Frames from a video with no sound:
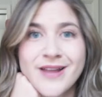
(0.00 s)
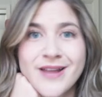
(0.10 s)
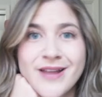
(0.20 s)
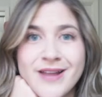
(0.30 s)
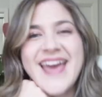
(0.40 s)

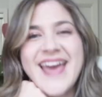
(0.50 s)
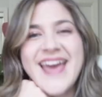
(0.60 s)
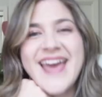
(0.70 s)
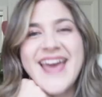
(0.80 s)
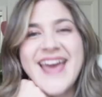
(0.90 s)
and that
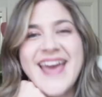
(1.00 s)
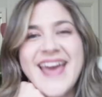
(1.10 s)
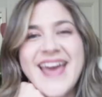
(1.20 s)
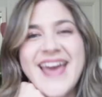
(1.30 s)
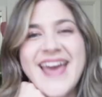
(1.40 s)
link is
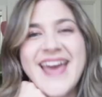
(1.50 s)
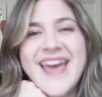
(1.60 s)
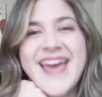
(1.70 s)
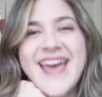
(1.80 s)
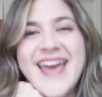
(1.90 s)
down below
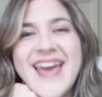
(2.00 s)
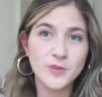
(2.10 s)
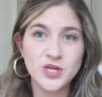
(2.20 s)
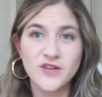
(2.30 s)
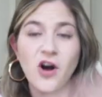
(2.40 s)
in the
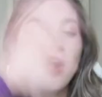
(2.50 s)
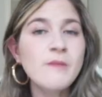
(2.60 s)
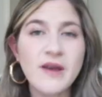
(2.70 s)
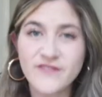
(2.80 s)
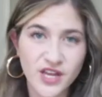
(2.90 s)
description of all of
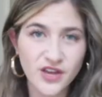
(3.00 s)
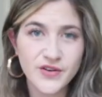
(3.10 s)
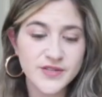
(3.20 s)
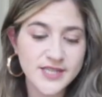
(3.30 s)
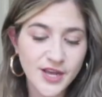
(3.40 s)
my
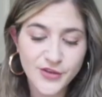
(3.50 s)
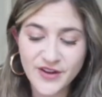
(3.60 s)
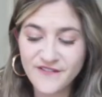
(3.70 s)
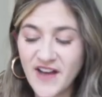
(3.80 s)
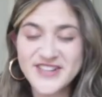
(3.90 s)
videos. You
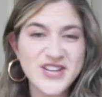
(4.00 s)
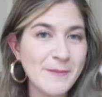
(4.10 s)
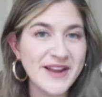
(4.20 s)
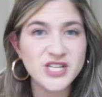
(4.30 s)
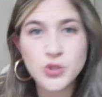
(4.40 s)
can find it on
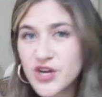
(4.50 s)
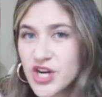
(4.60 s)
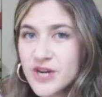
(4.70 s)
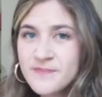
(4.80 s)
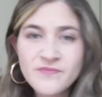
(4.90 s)
my
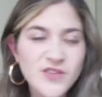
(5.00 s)
Twitter.